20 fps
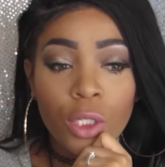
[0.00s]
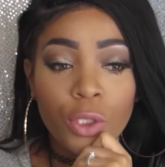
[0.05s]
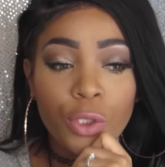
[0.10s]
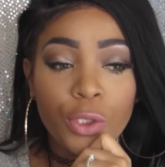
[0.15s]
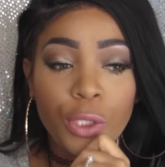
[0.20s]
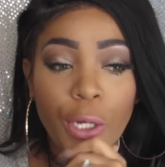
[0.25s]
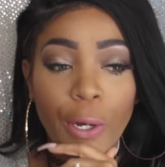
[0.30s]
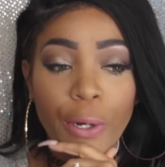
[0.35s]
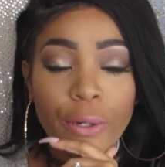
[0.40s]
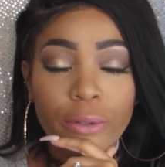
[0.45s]

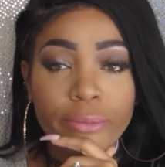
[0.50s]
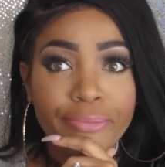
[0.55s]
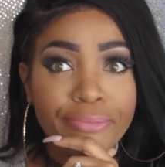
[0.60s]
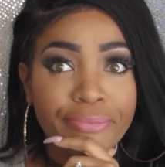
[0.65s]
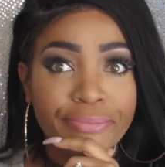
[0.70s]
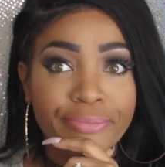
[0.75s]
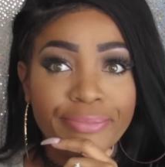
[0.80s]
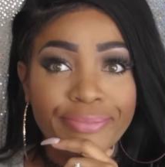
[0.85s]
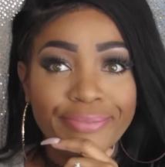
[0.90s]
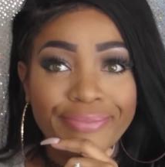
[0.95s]
So...
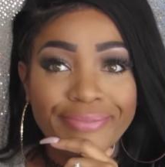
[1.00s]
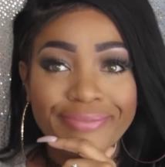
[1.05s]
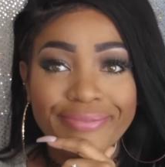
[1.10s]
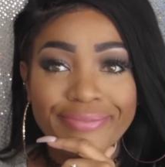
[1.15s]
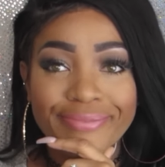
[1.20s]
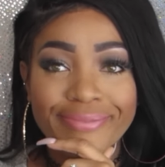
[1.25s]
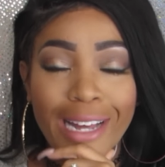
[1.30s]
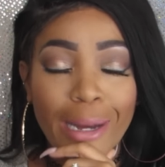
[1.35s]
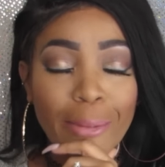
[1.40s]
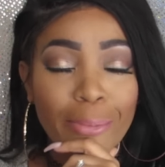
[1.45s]

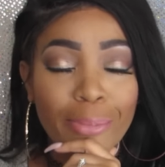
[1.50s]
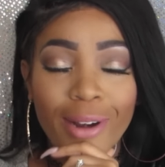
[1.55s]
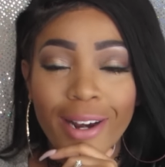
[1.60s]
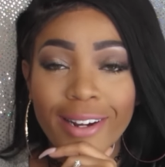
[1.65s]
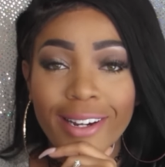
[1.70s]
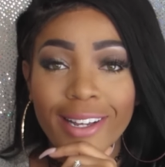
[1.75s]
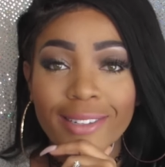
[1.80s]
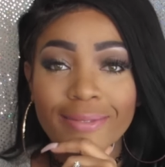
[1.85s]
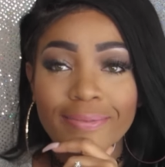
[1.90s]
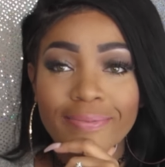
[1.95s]
I'm
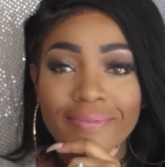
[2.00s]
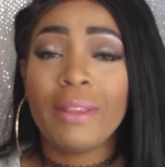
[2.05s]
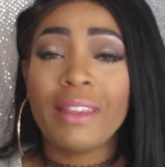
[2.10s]
pregnant.